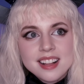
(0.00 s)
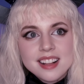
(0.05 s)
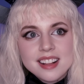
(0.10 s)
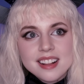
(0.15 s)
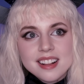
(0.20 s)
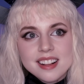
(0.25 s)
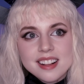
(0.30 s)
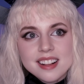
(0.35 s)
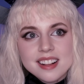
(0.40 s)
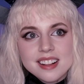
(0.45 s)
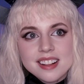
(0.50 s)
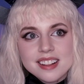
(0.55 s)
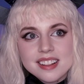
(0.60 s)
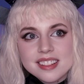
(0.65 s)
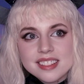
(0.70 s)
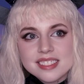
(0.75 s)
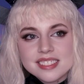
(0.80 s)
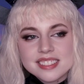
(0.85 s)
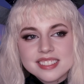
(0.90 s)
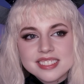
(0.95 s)

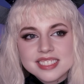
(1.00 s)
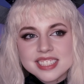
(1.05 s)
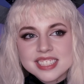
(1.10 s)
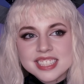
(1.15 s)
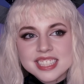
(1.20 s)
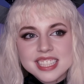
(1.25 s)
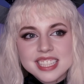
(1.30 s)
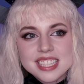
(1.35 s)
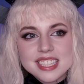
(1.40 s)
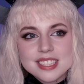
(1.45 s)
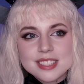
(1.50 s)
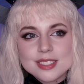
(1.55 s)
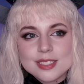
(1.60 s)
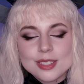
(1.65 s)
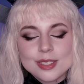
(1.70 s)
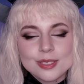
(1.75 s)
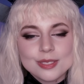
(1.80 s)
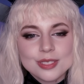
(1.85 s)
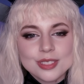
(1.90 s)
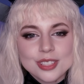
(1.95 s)
Oh, she gets so
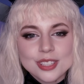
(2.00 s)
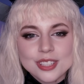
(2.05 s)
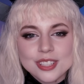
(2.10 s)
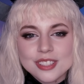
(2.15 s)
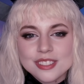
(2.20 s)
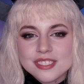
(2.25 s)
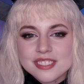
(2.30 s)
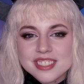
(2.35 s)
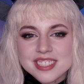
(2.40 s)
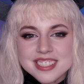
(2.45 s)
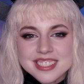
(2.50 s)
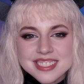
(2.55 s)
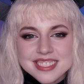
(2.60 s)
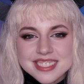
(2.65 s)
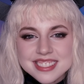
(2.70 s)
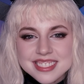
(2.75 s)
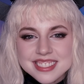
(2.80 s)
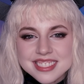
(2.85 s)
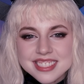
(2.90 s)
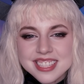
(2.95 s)

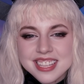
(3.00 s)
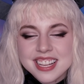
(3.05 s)
nervous.